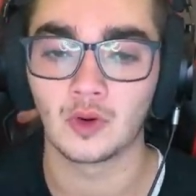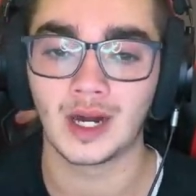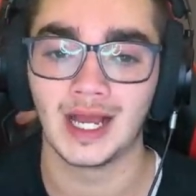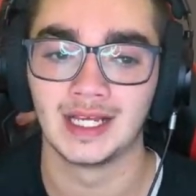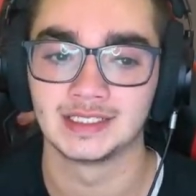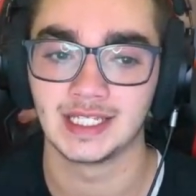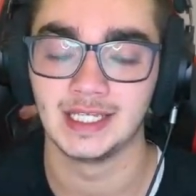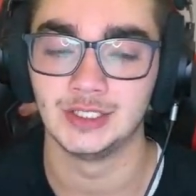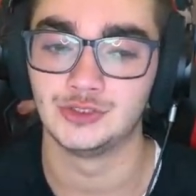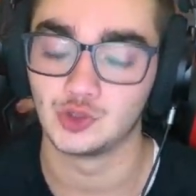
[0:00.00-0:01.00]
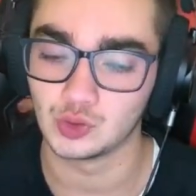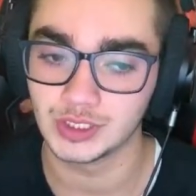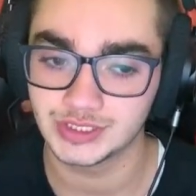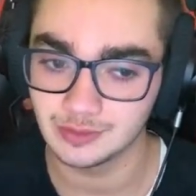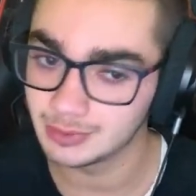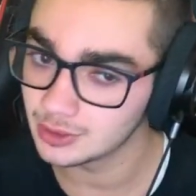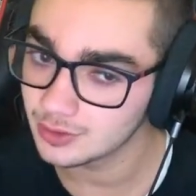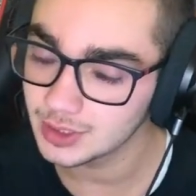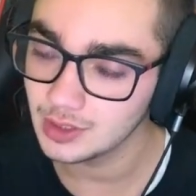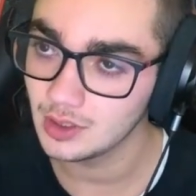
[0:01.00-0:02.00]
as a duelist
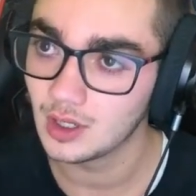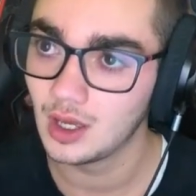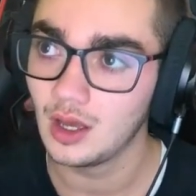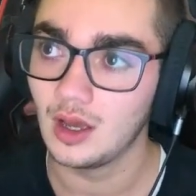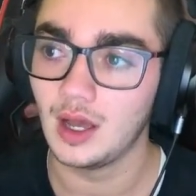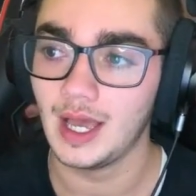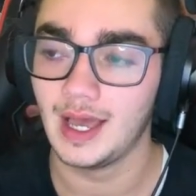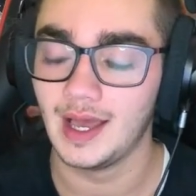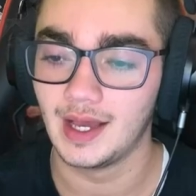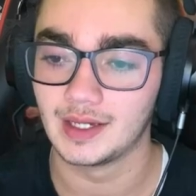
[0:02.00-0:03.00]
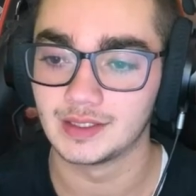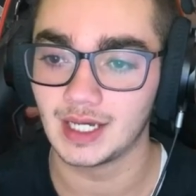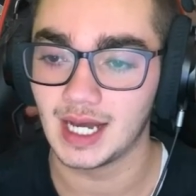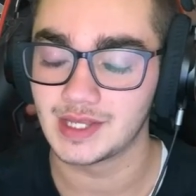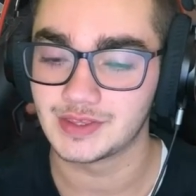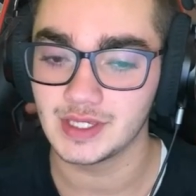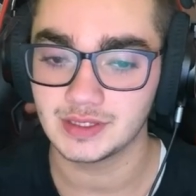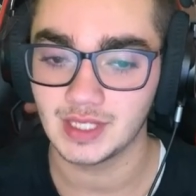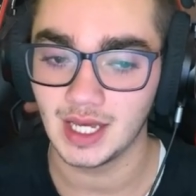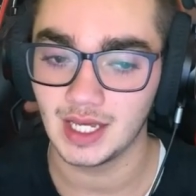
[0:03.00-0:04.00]
ability, and I think
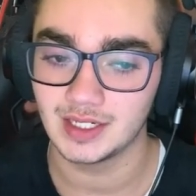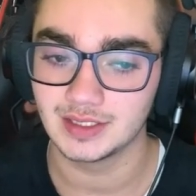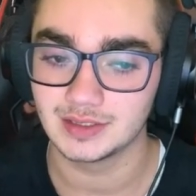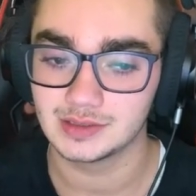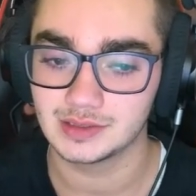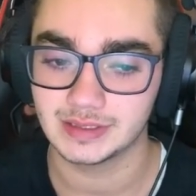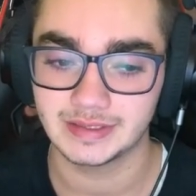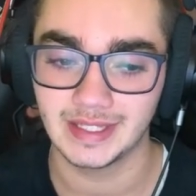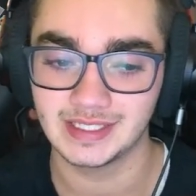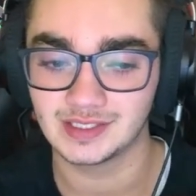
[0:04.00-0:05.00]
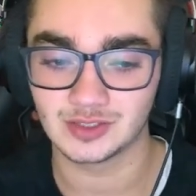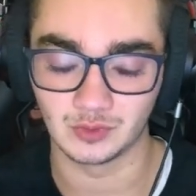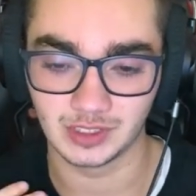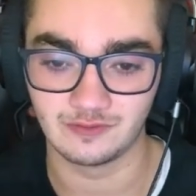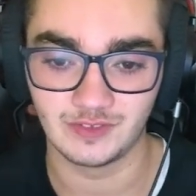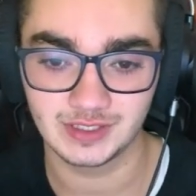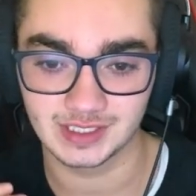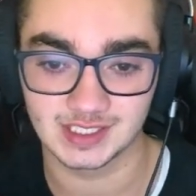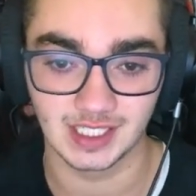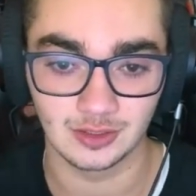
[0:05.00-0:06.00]
that this doesn't really fit the
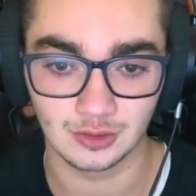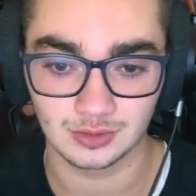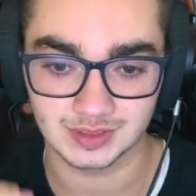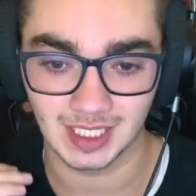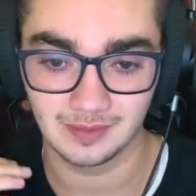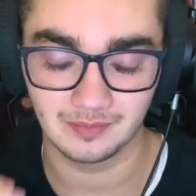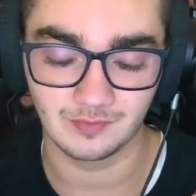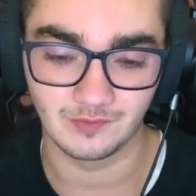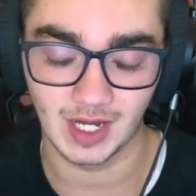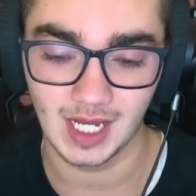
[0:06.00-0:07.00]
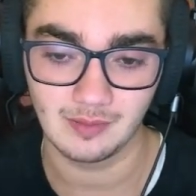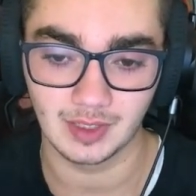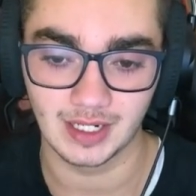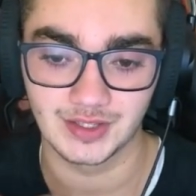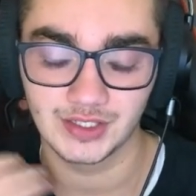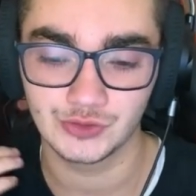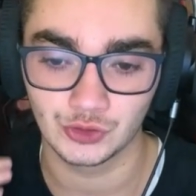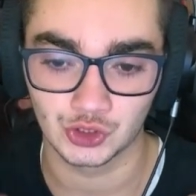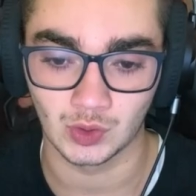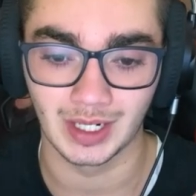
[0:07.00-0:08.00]
Sentinel type vibe, but I think they're
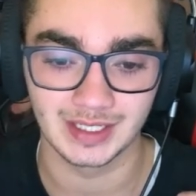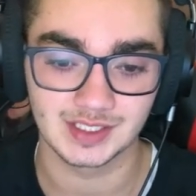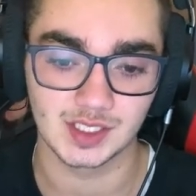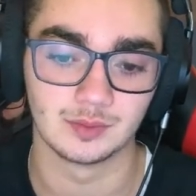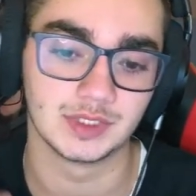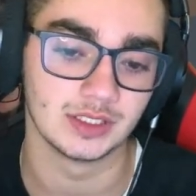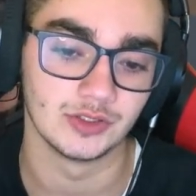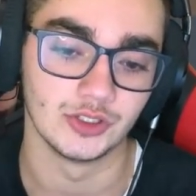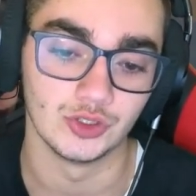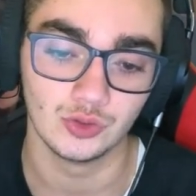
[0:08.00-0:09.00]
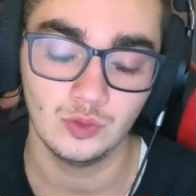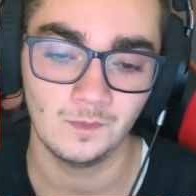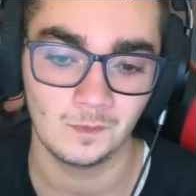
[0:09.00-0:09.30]
trying something new.